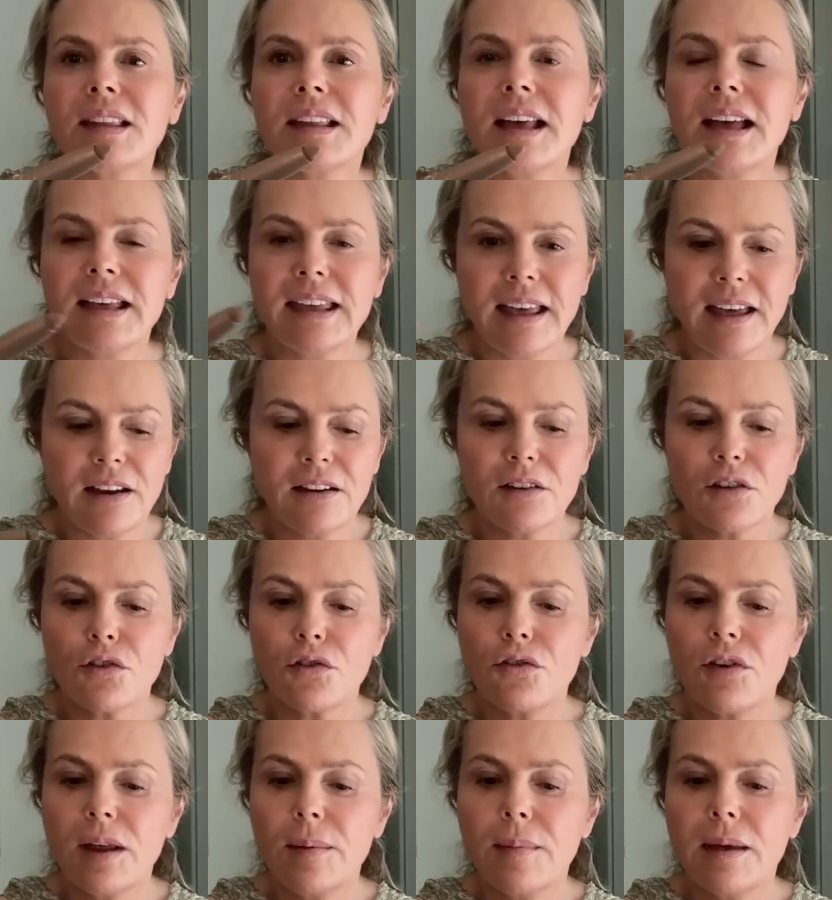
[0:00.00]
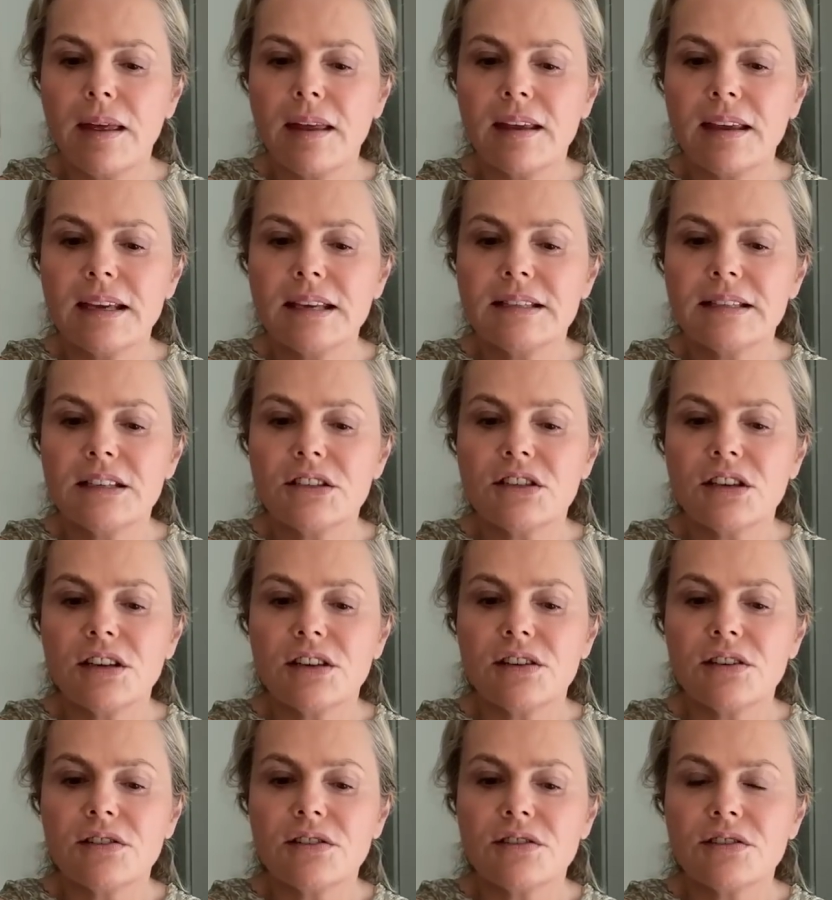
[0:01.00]
Again, creamy, easy to
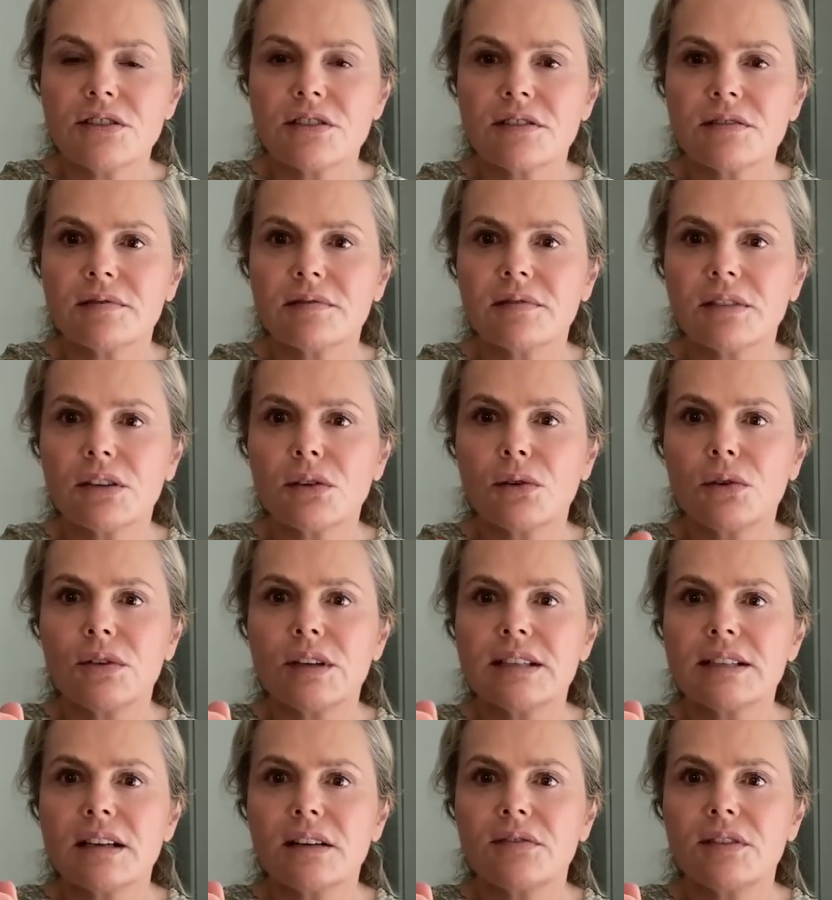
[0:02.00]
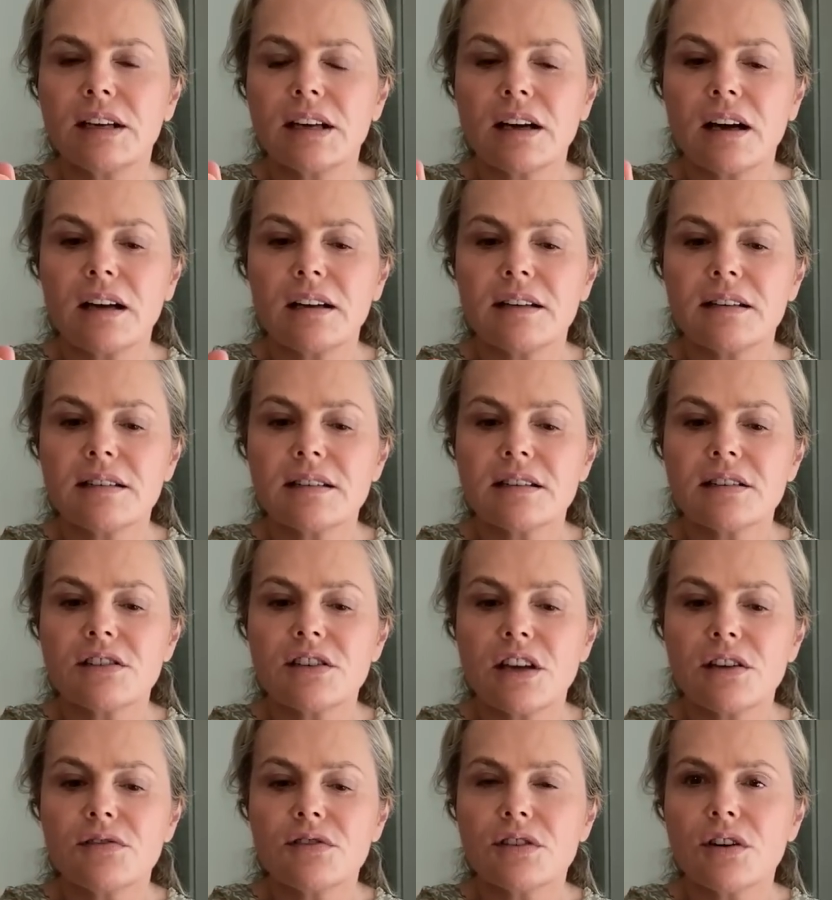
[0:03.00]
use. Look at all these lovely colours.
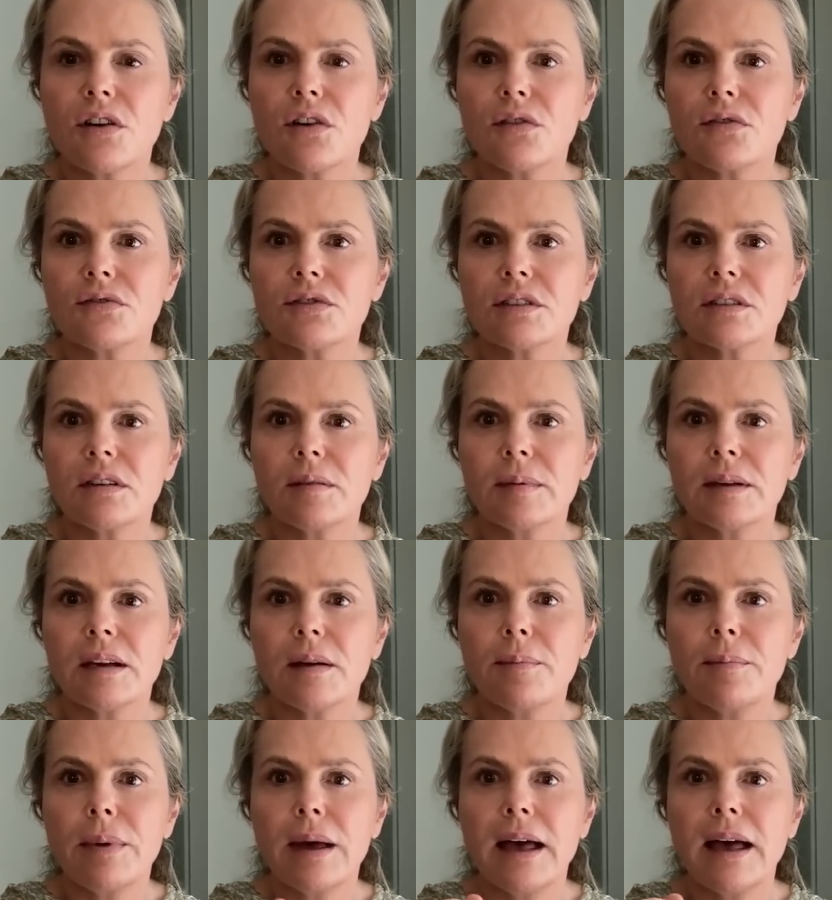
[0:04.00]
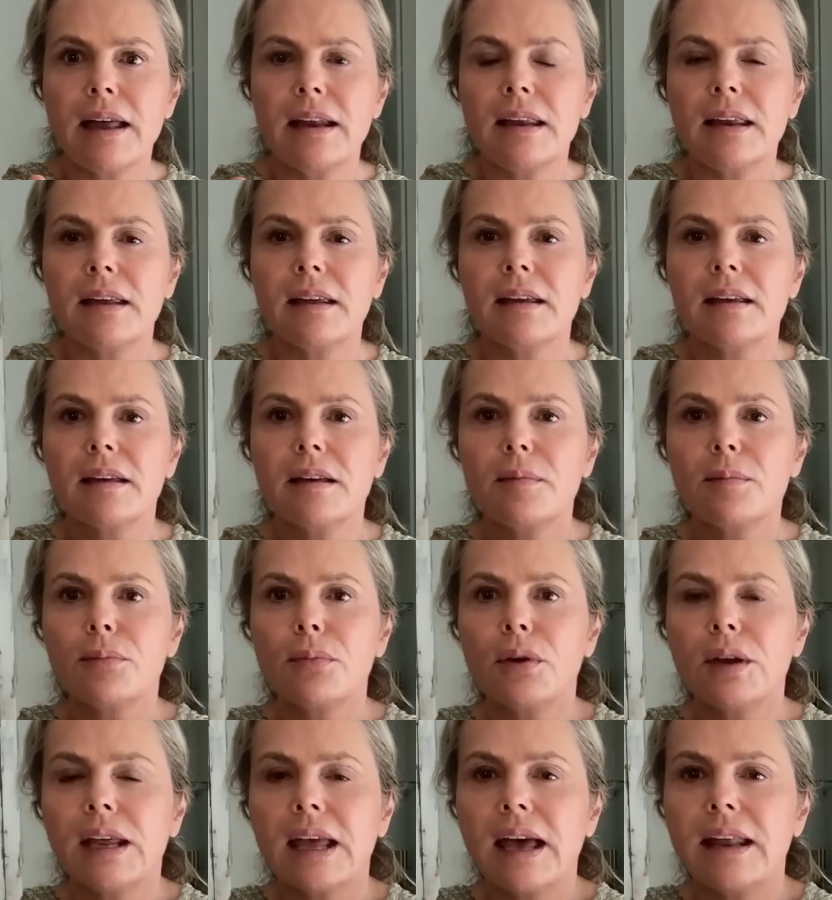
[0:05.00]
So soft. I mean, I'm barely
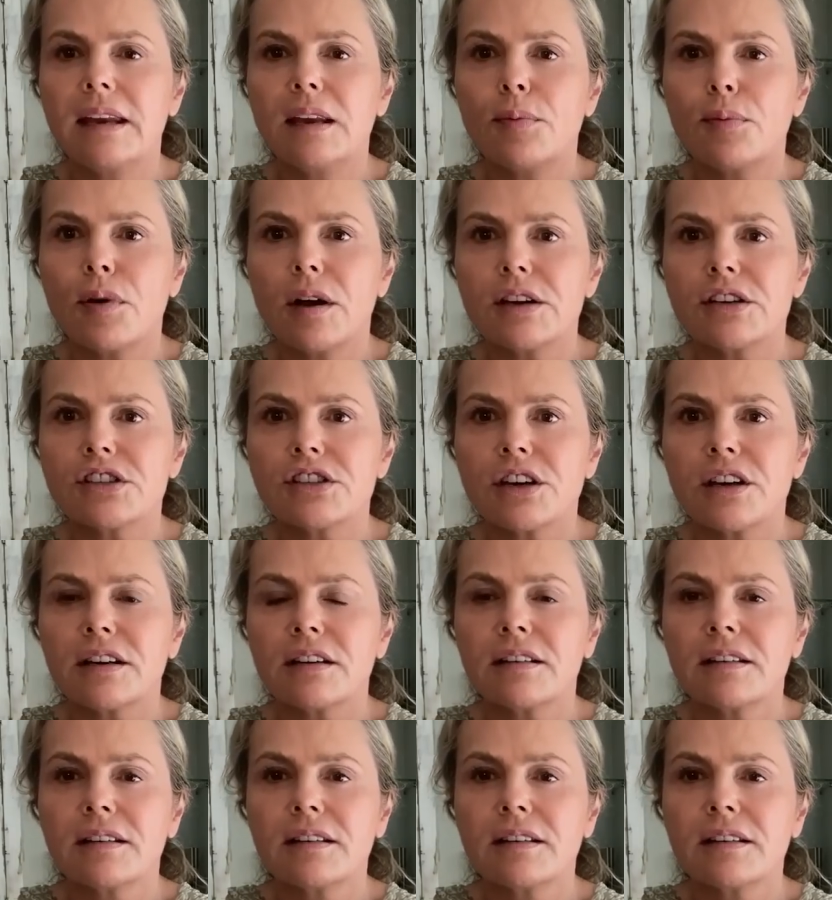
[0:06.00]
putting any pressure.